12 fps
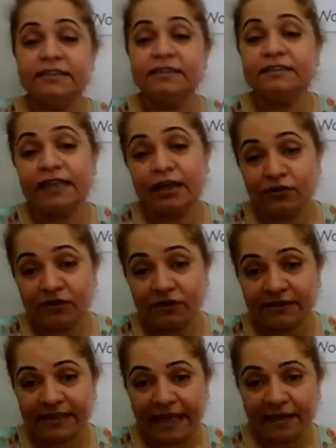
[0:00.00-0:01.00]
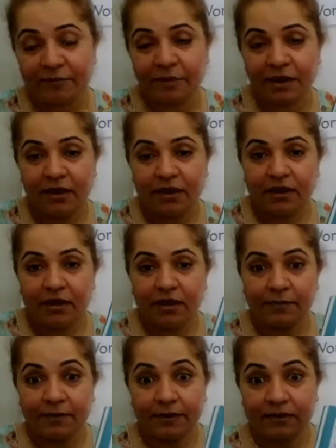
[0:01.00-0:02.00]
this sounds the same,
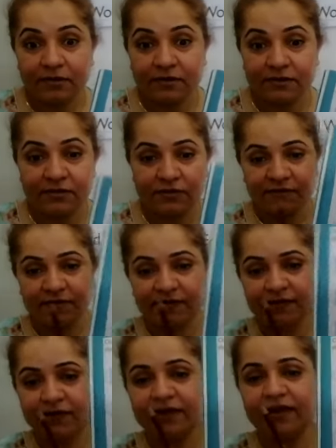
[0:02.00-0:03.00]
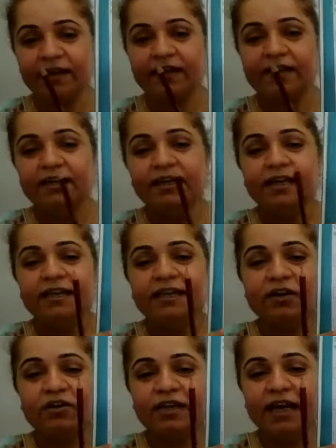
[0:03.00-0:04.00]
but looks different, okay?
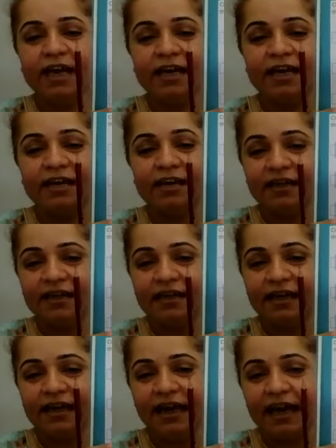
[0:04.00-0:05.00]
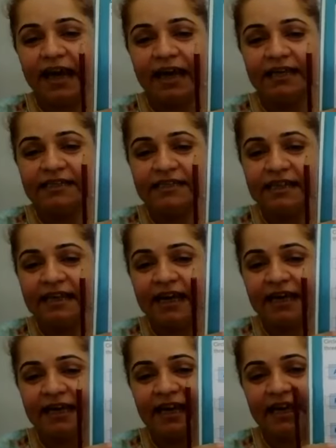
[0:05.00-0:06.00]
Now kick,
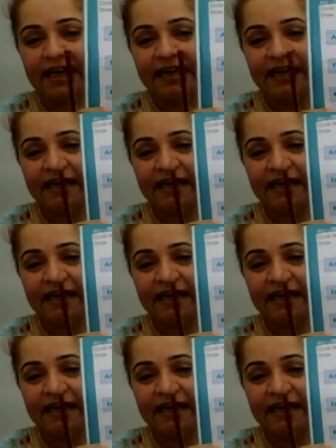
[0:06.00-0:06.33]
K-I-C-K, kick.